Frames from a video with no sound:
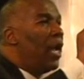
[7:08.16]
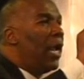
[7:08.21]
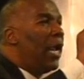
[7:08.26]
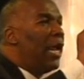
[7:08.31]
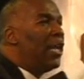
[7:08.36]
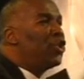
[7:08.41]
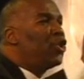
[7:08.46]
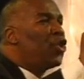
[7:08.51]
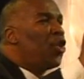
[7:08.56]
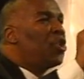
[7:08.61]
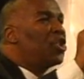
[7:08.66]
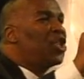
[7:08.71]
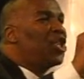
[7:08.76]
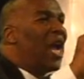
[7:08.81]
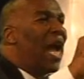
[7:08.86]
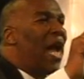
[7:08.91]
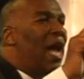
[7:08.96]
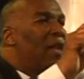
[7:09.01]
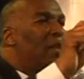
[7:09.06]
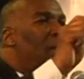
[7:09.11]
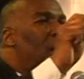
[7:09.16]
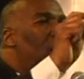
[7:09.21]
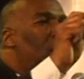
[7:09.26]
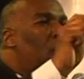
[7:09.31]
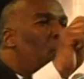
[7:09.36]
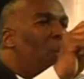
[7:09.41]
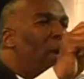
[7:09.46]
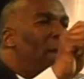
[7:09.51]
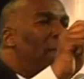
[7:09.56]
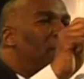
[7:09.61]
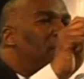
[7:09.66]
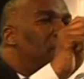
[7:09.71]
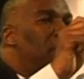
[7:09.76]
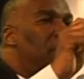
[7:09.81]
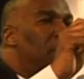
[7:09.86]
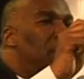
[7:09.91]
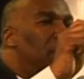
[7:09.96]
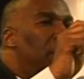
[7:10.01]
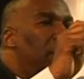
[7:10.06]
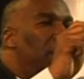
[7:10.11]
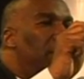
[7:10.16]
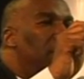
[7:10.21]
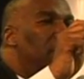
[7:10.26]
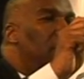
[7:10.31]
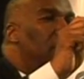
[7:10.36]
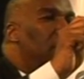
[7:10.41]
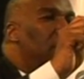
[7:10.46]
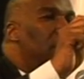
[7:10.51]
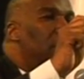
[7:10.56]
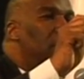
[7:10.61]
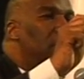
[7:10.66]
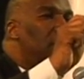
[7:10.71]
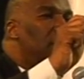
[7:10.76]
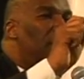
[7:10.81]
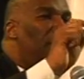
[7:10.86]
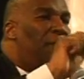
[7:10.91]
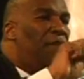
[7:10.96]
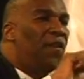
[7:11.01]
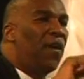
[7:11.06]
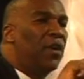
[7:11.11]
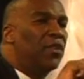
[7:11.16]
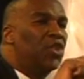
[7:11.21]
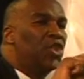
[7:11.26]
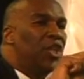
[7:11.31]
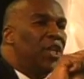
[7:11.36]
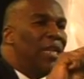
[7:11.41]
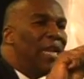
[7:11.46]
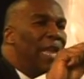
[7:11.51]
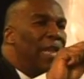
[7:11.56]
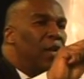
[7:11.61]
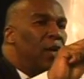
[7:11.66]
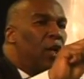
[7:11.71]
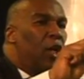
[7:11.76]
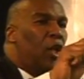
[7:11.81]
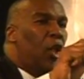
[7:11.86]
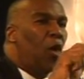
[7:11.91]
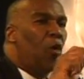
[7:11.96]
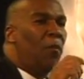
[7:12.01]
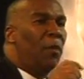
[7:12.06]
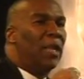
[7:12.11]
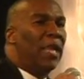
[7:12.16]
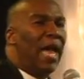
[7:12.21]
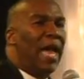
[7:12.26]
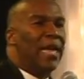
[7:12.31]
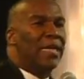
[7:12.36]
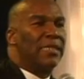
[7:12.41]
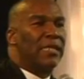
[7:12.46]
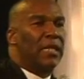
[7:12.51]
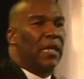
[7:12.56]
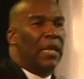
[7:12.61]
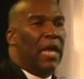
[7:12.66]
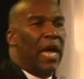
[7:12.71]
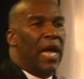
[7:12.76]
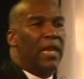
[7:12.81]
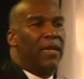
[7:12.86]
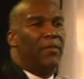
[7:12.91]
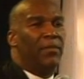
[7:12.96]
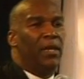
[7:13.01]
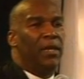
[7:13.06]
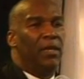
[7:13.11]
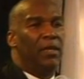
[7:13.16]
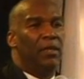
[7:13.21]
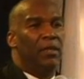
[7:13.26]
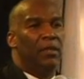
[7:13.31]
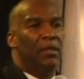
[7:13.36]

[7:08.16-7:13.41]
Is your child equipped to function in a globalized economy?